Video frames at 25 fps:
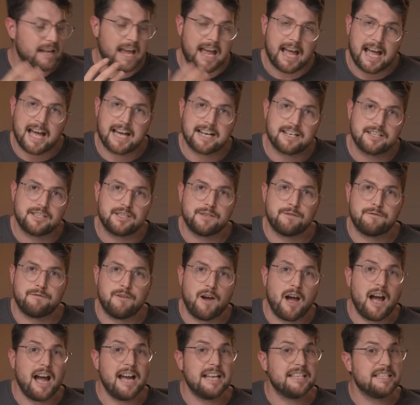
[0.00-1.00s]
and harder to
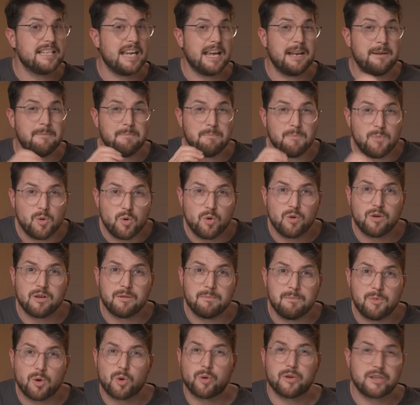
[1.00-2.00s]
find and
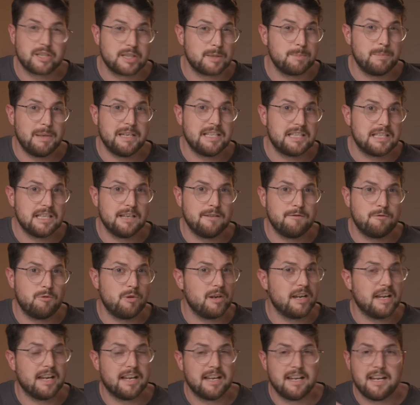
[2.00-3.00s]
more expensive,
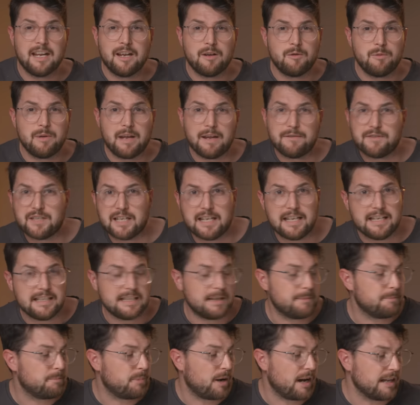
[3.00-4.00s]
where we have to end
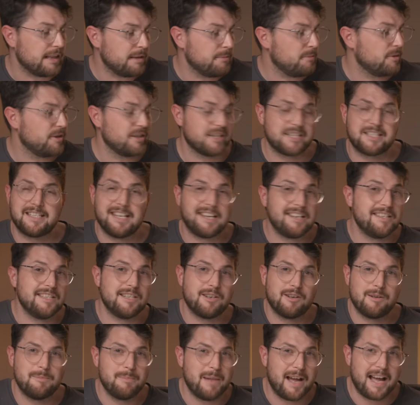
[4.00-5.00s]
up buying them on the
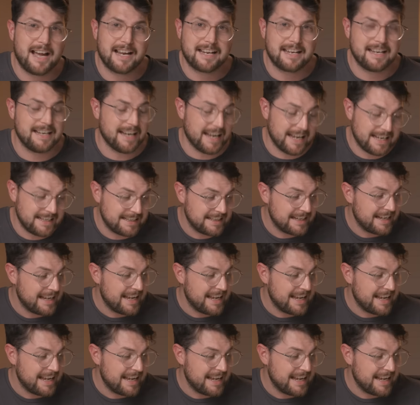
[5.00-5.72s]
secondary market, and